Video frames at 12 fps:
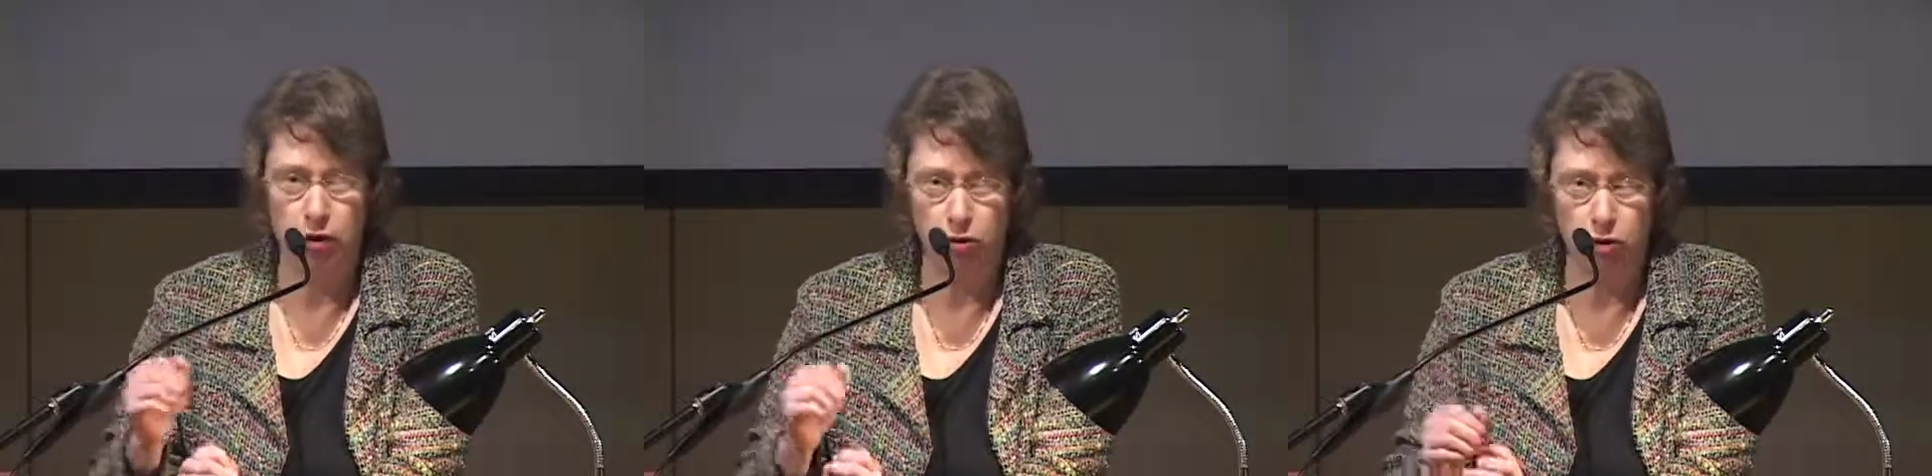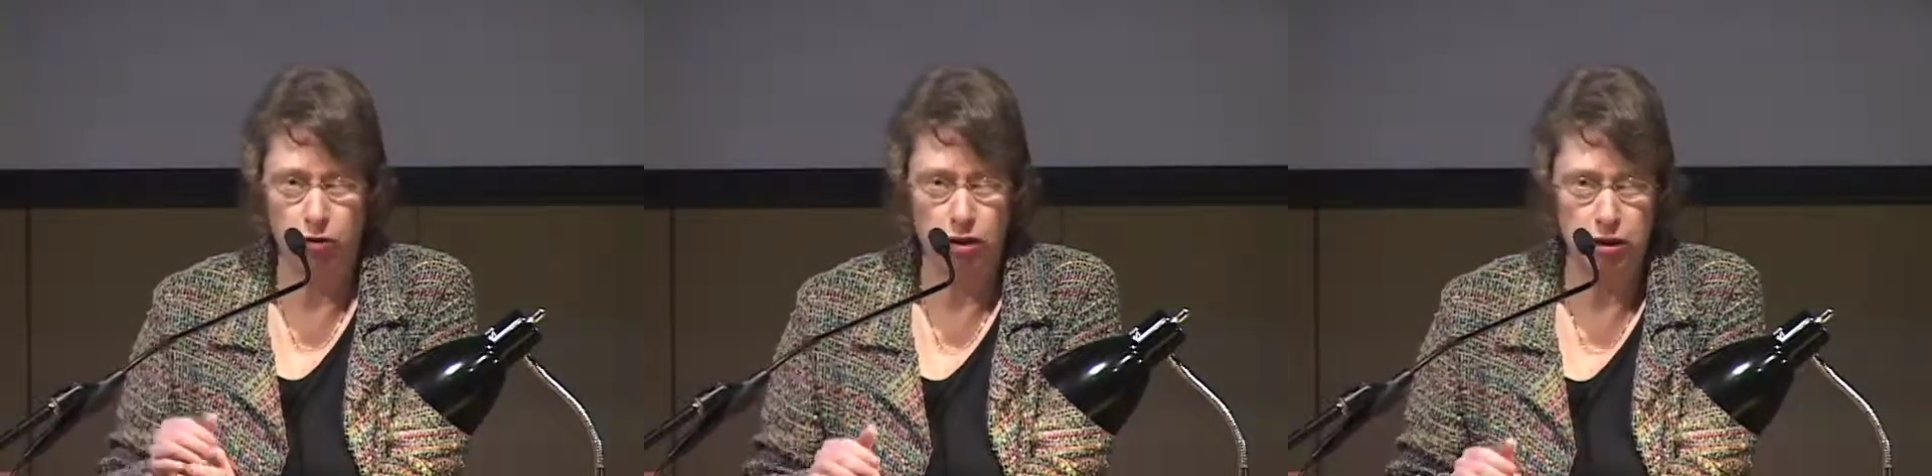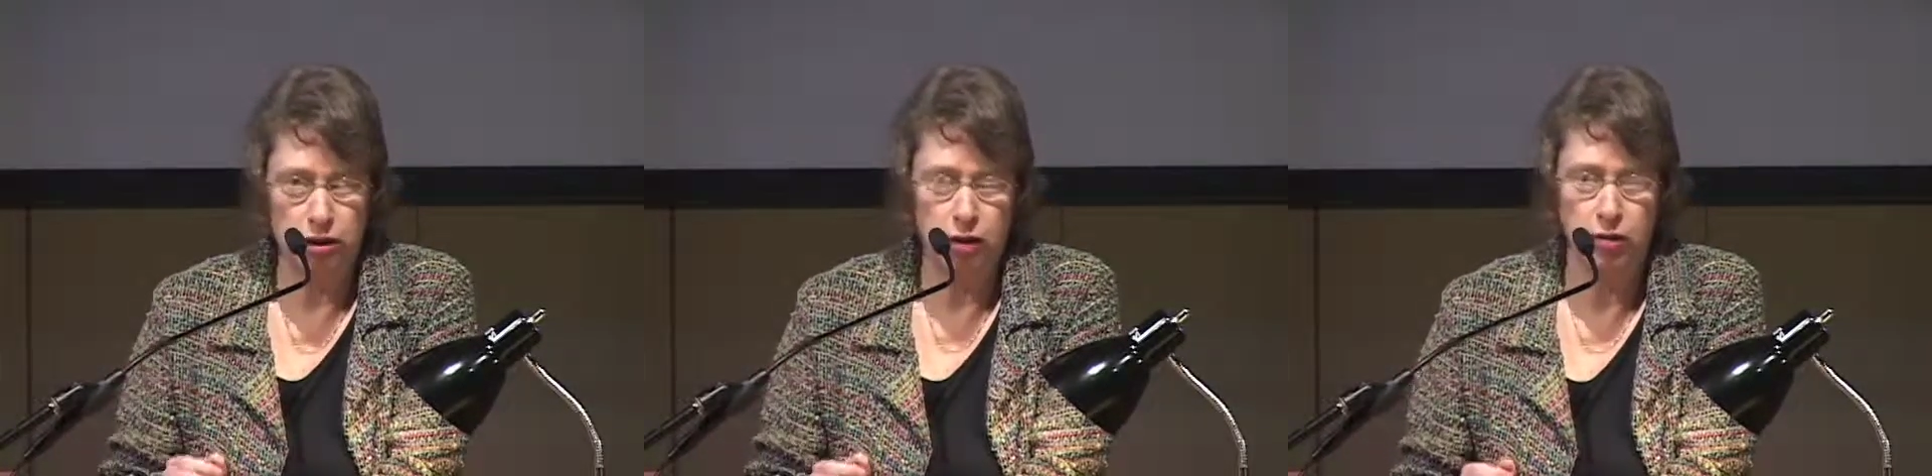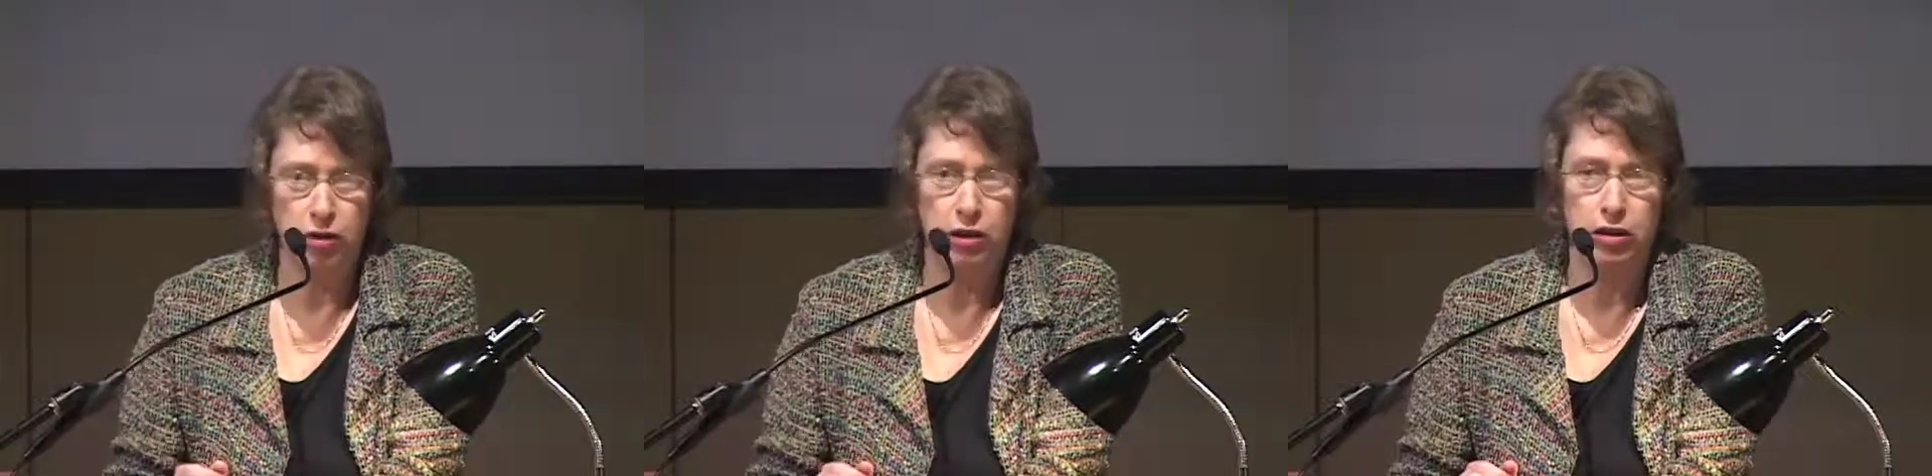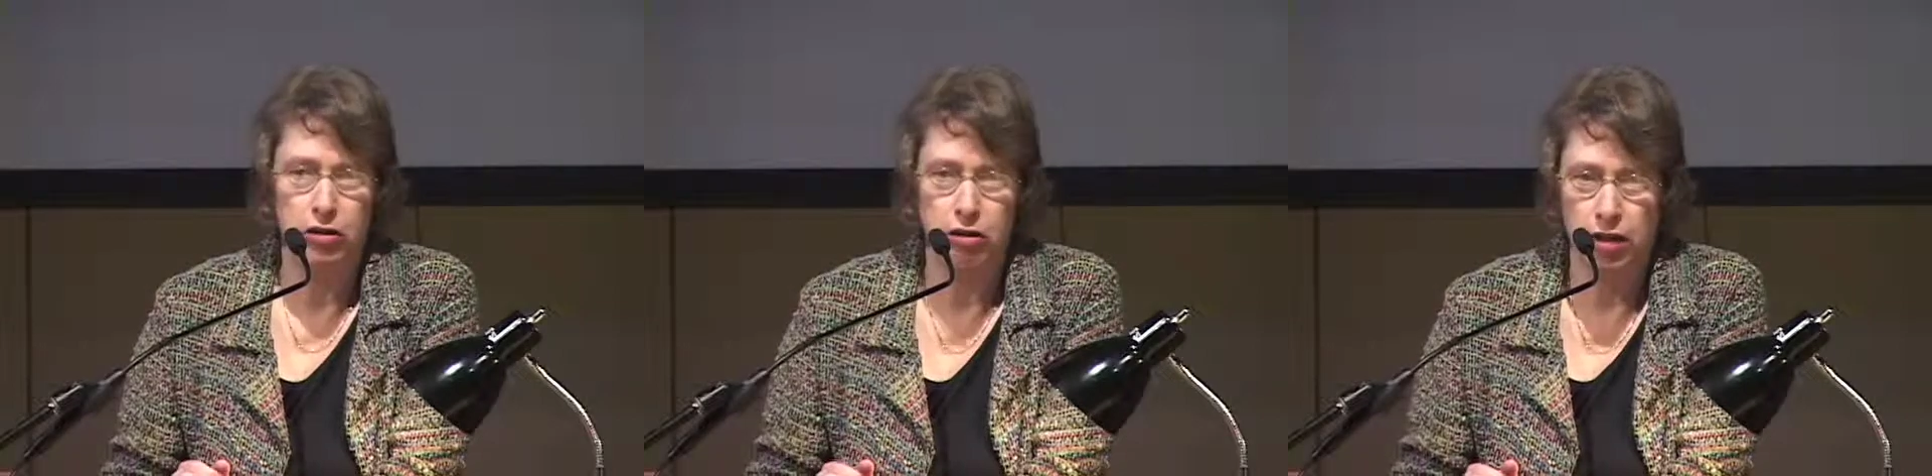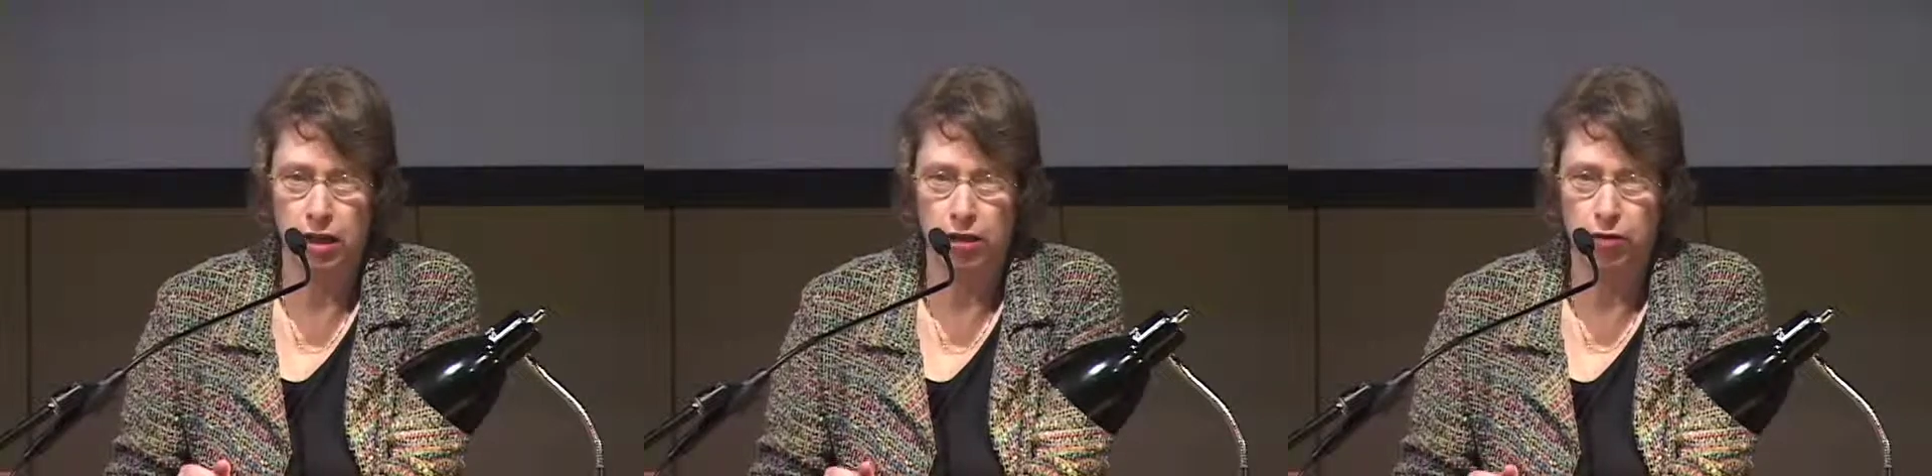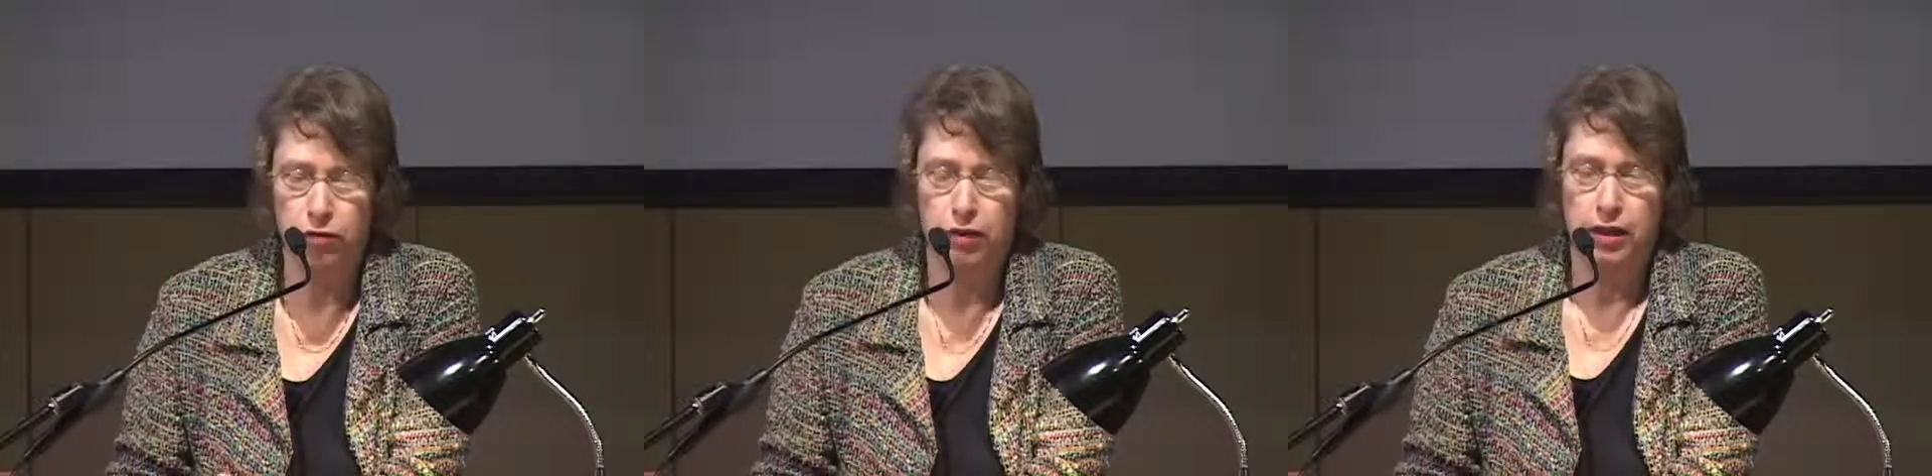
your own discovery yourself,